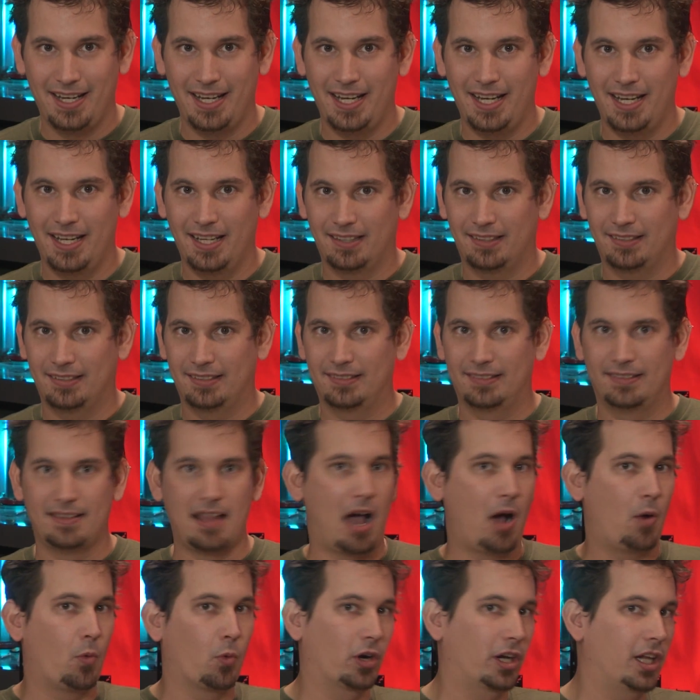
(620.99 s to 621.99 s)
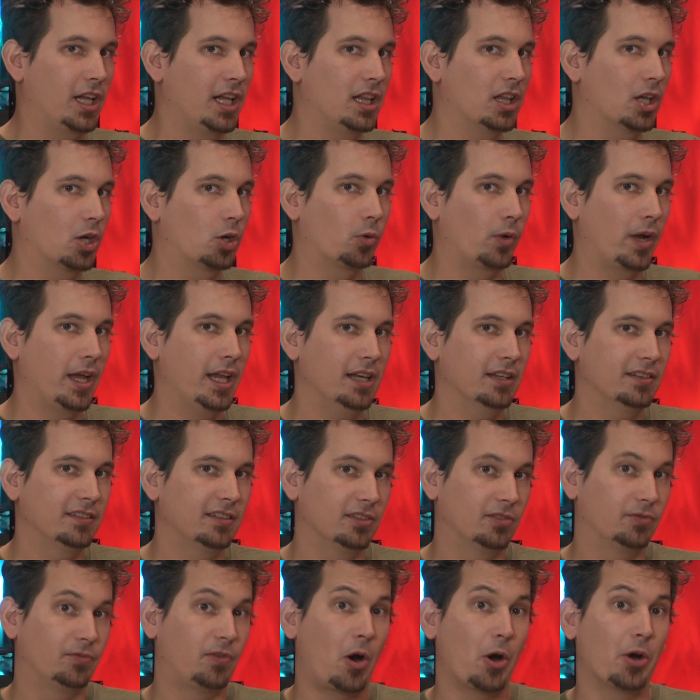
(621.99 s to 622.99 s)
it's not working the greatest
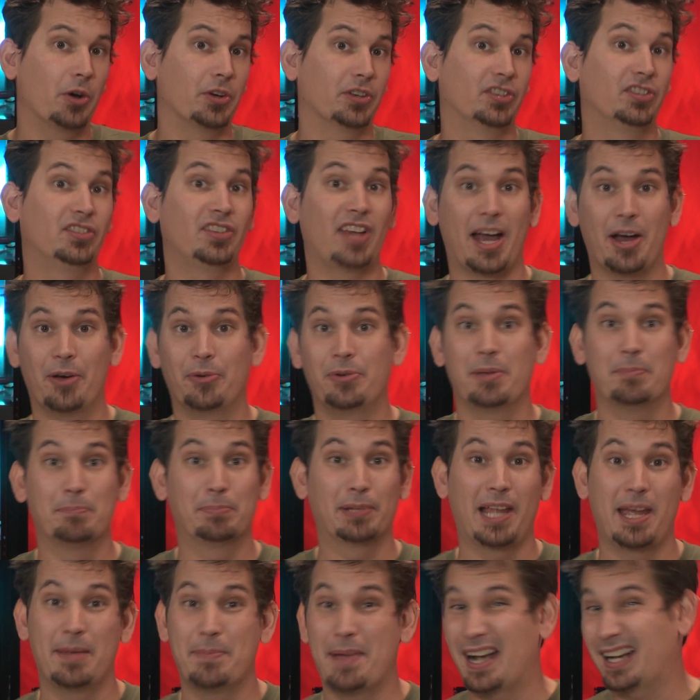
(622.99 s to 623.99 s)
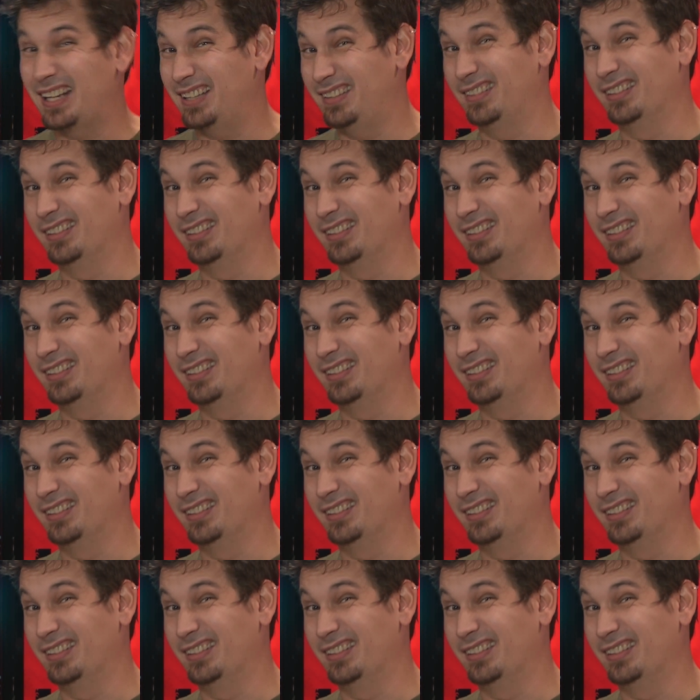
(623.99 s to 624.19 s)
as far as sound and playback.